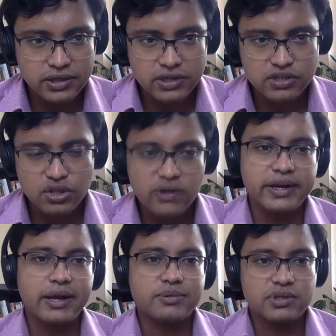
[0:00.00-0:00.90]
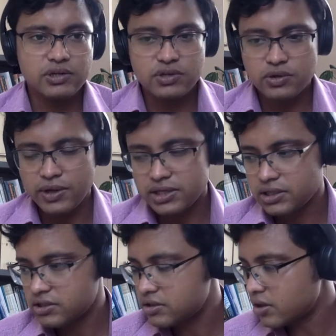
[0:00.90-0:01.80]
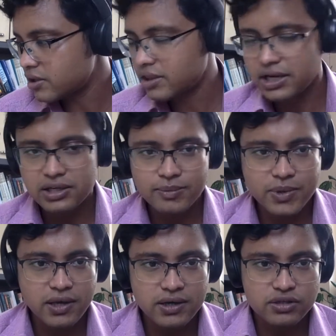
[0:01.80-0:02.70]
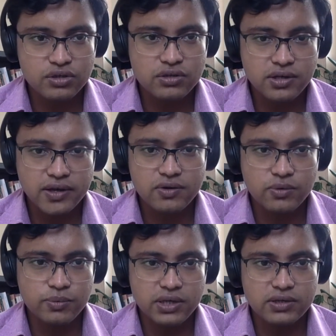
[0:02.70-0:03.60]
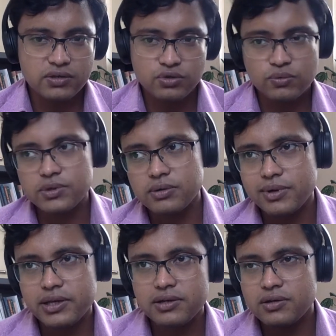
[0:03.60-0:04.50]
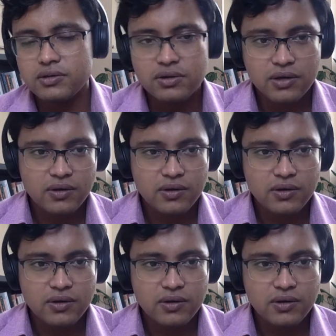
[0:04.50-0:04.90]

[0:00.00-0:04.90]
It's not absolute equality. It's not that if there is 10 rupees is to be divided in